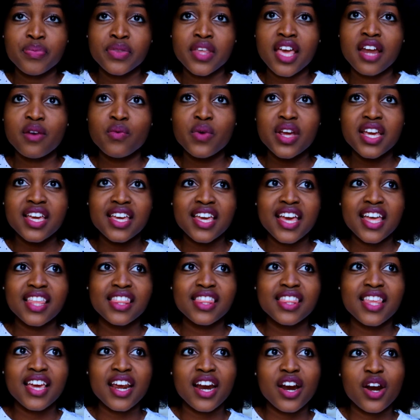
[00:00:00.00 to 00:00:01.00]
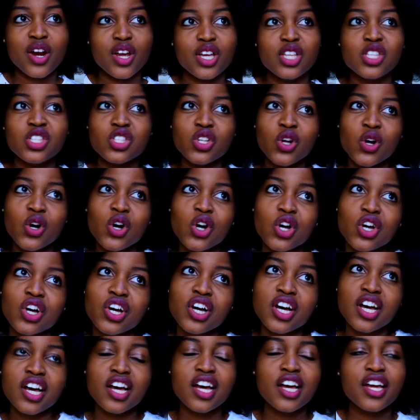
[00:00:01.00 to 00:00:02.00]
and we get there, it's all
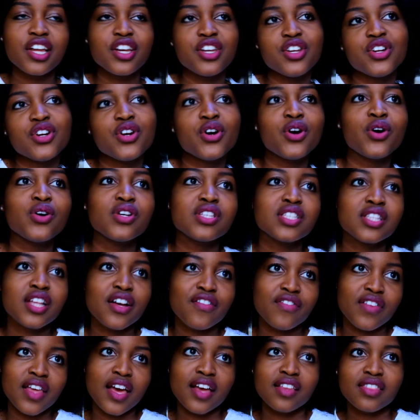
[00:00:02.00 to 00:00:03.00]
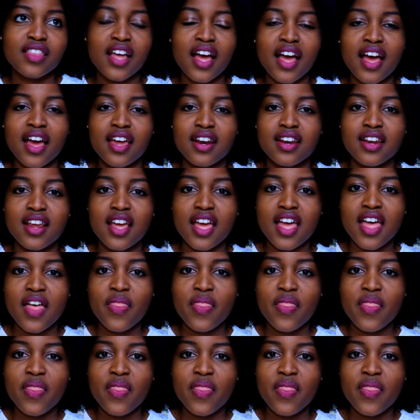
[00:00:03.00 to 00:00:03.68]
good, you know, stuff like that.